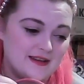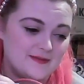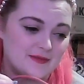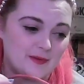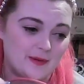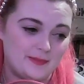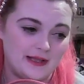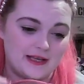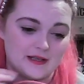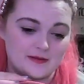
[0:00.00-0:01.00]
Do I
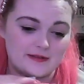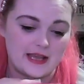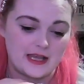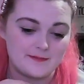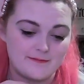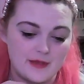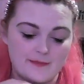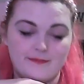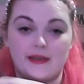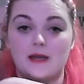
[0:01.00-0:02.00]
plan on taking a
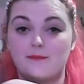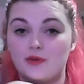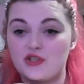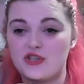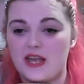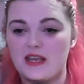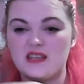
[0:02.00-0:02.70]
bigger budget?